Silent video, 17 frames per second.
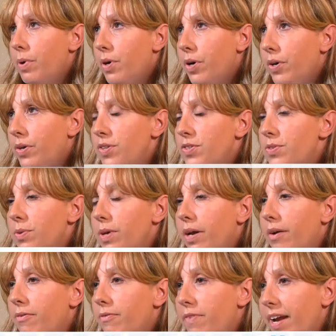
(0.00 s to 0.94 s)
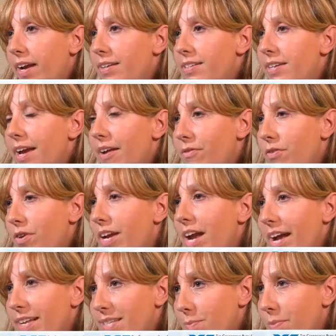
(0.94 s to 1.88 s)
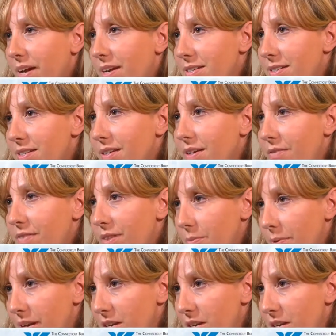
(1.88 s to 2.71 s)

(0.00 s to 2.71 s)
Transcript: Burns affect every aspect of the